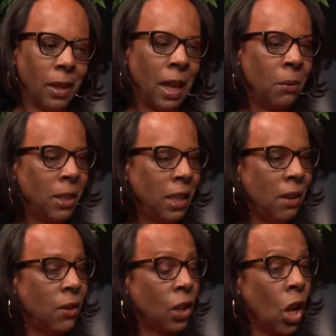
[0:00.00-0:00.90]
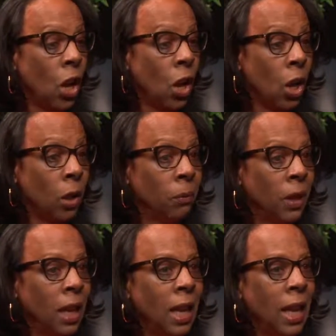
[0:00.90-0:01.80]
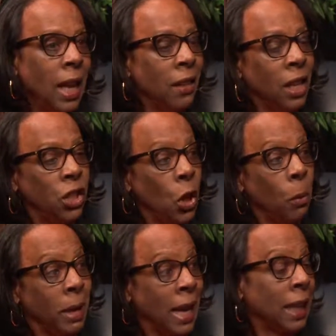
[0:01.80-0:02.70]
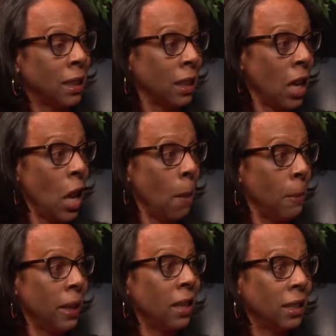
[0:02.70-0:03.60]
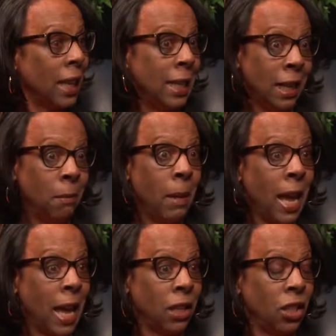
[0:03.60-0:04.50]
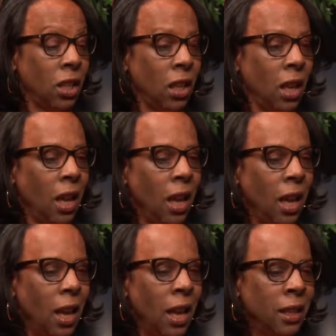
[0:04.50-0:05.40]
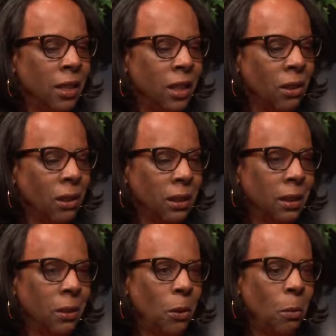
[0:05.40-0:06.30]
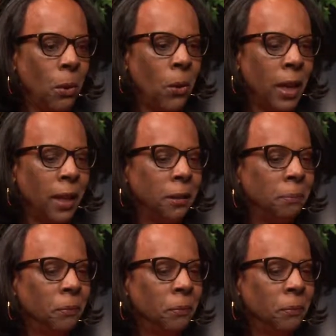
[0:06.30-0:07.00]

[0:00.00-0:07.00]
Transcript: I received a call and they told me not to come because I didn't match. And so I said, oh boy.